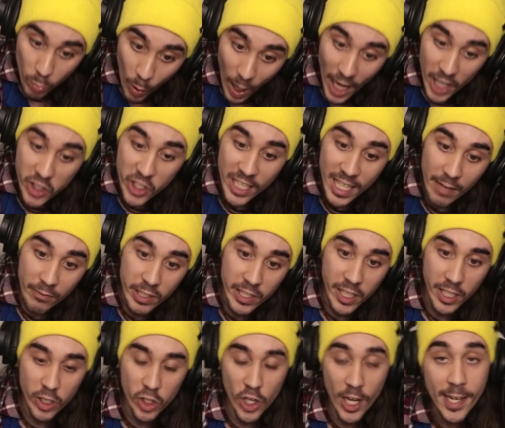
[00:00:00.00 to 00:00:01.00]
watching
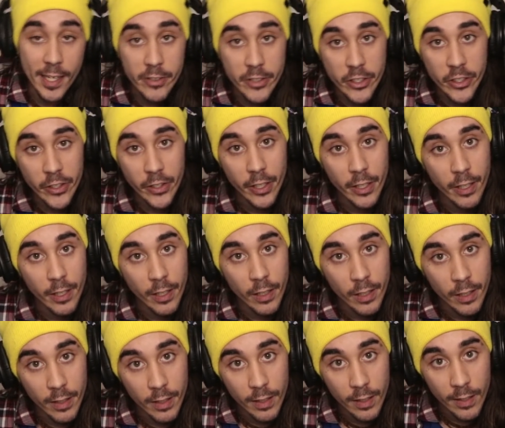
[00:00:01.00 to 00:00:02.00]
everything change.
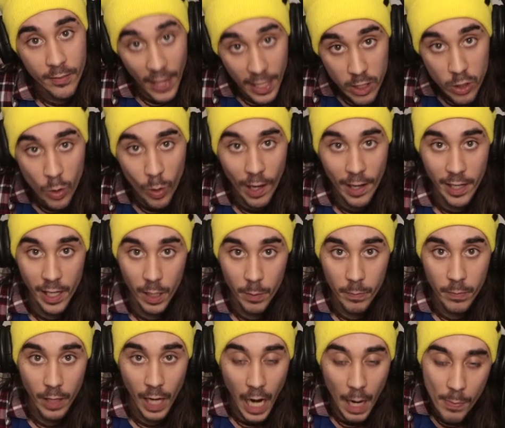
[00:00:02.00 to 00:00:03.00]
That's who I am.
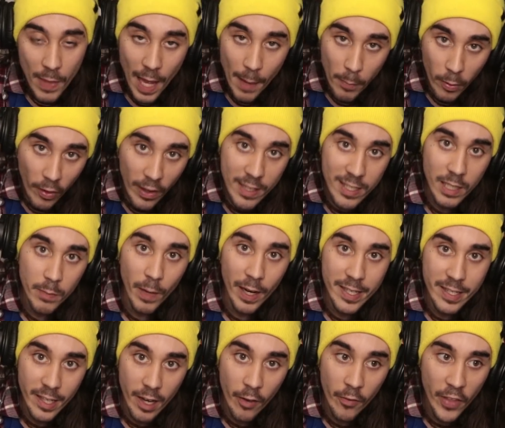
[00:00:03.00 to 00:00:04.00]
I'm that place in
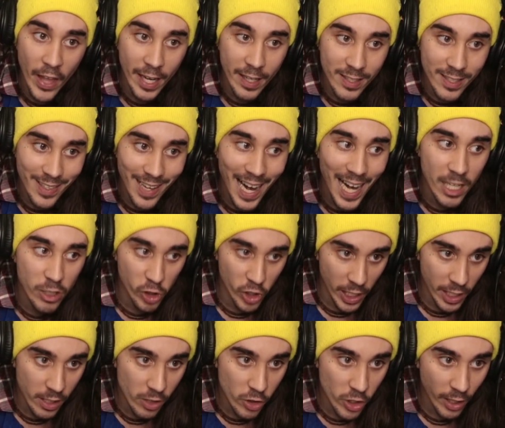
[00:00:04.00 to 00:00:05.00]
myself that is not
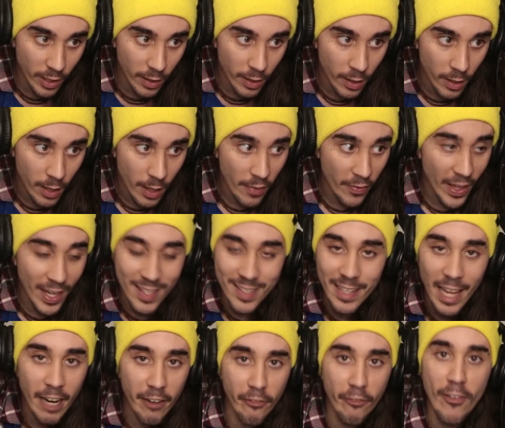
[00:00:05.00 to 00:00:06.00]
changing, that is
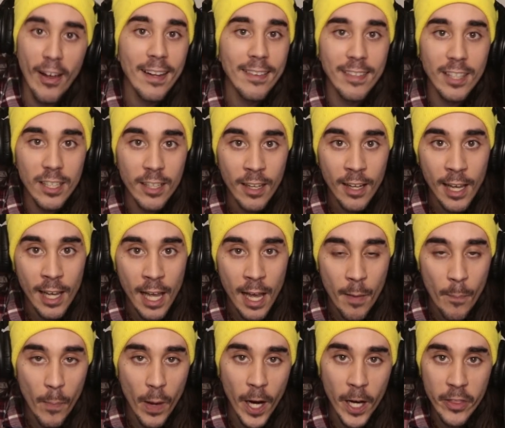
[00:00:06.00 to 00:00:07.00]
not affected
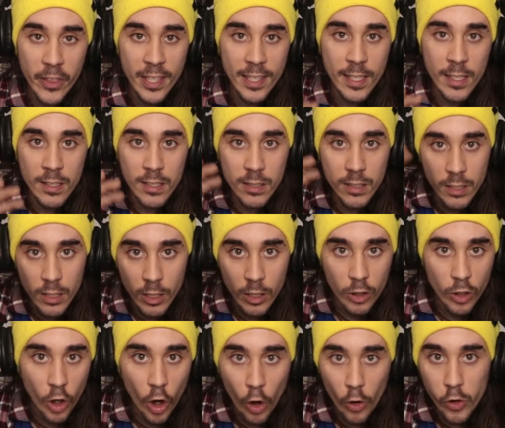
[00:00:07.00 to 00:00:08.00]
by these
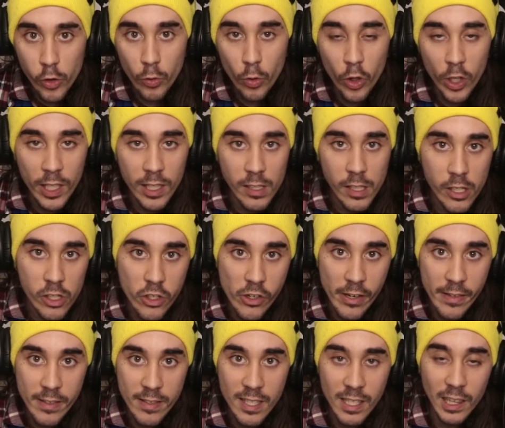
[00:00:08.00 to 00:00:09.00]
cultural
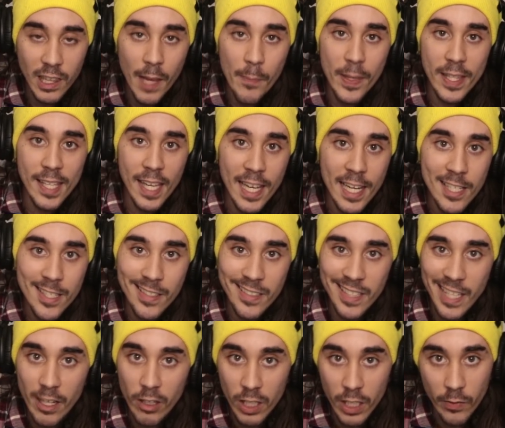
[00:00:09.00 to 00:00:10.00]
conditions and limitations
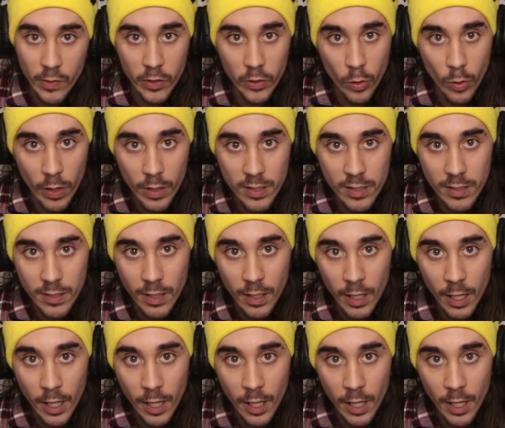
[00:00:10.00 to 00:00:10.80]
that are given to us.